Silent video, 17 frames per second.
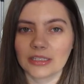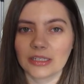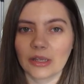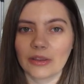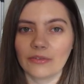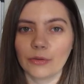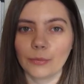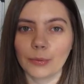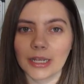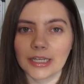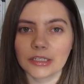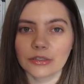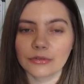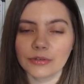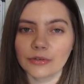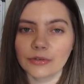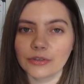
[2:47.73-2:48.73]
So if you place
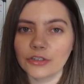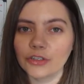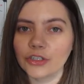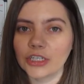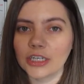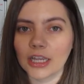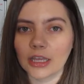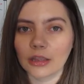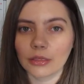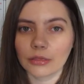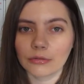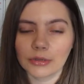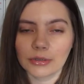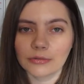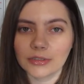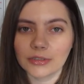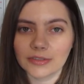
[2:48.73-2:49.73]
3 orders, you can get
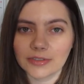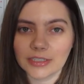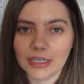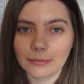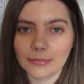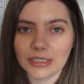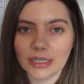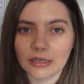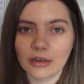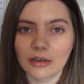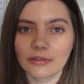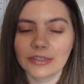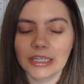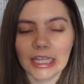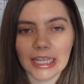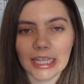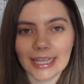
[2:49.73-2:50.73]
3 orders for 10% off.
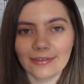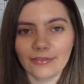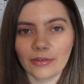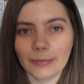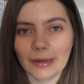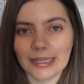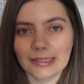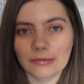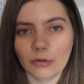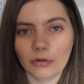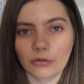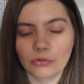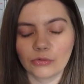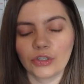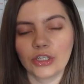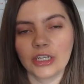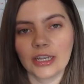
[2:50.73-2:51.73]
If you place 1
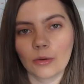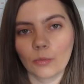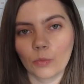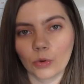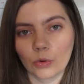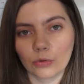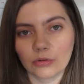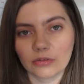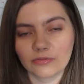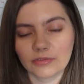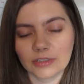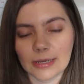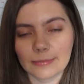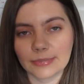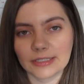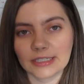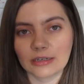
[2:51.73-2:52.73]
order, you can get 1 order for
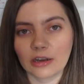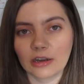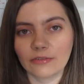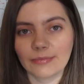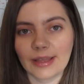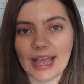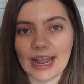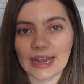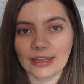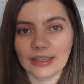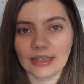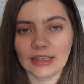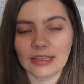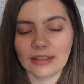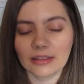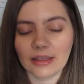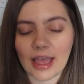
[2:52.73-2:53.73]
10% off. But any
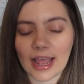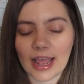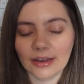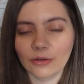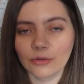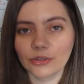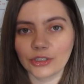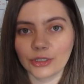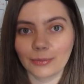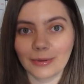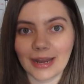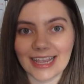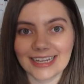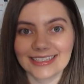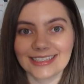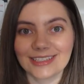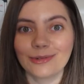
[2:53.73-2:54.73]
order you
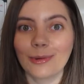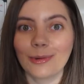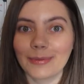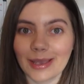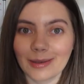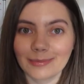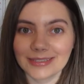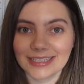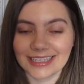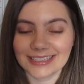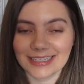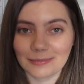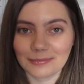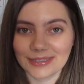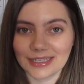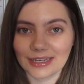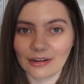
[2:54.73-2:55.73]
place, you will be able to get
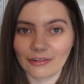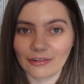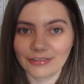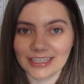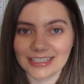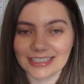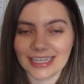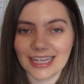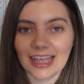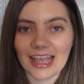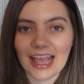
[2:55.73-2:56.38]
10% off it.